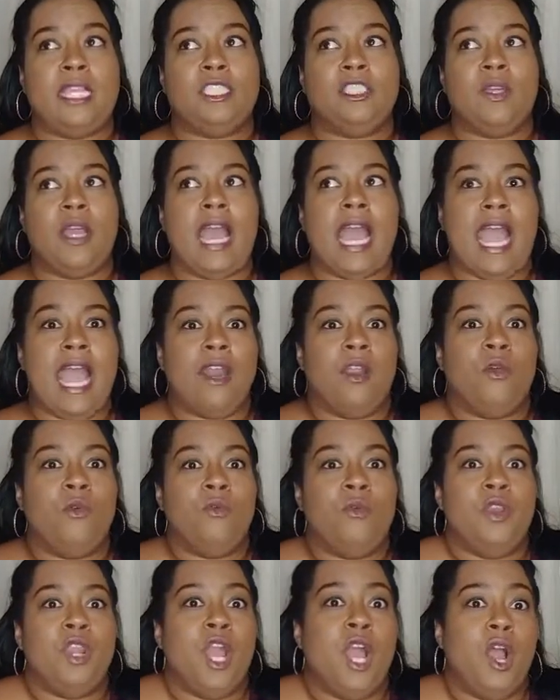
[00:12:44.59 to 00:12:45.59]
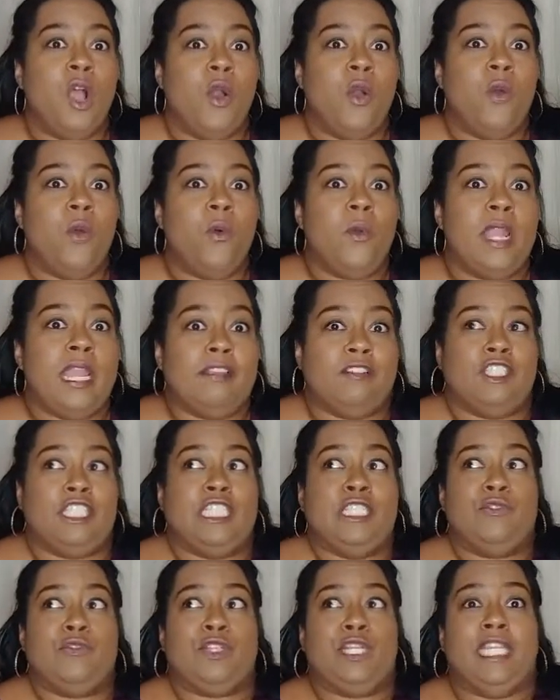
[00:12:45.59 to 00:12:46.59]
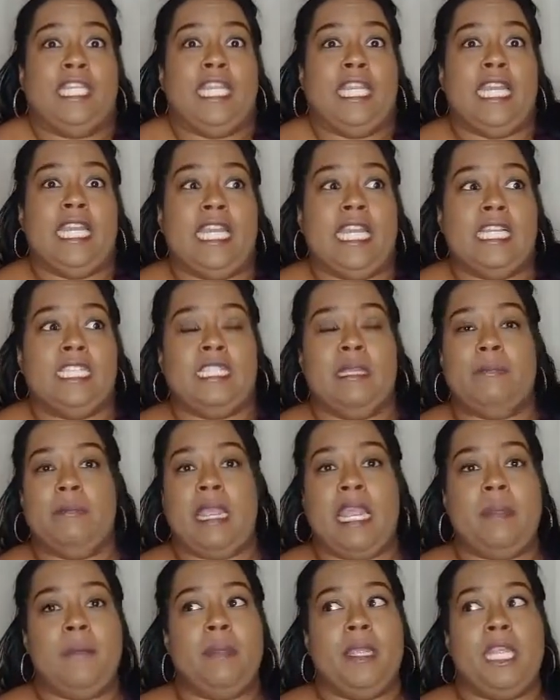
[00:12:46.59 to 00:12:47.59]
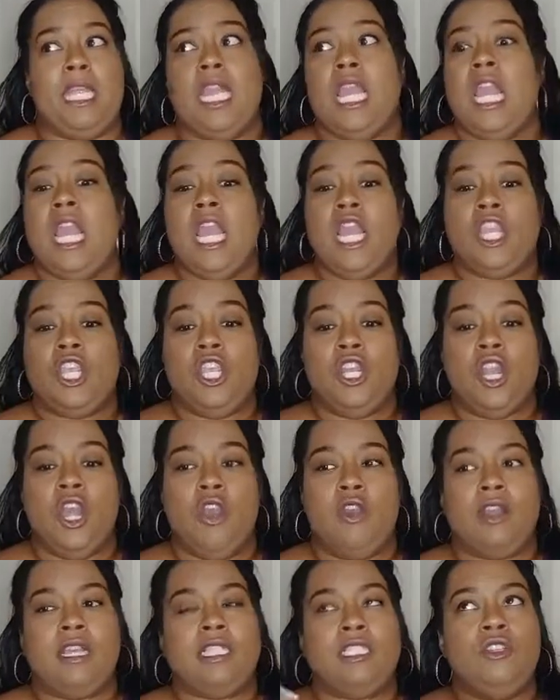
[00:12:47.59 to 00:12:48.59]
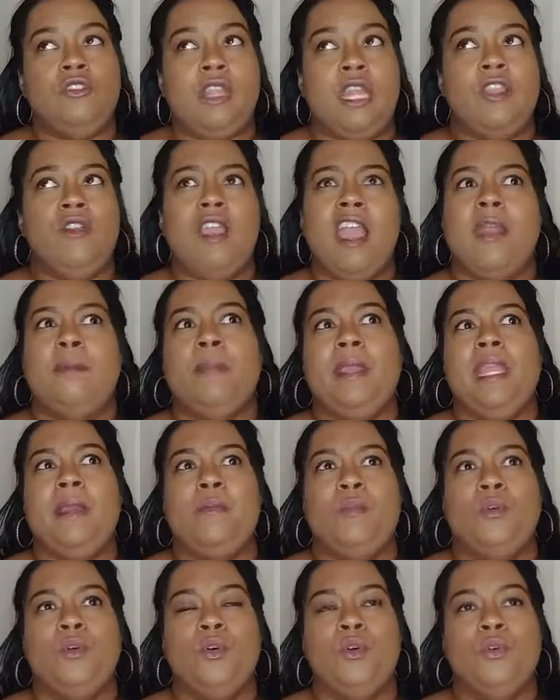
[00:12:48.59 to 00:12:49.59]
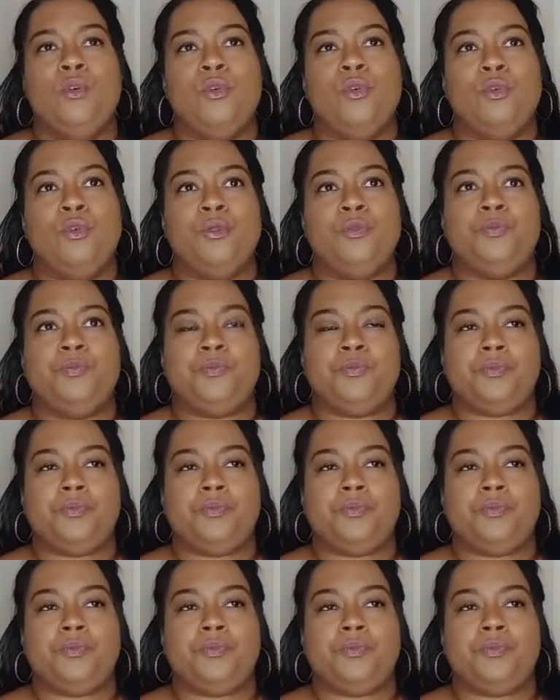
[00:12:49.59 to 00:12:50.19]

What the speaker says: So I don't know if she really is. And maybe, because, you have people who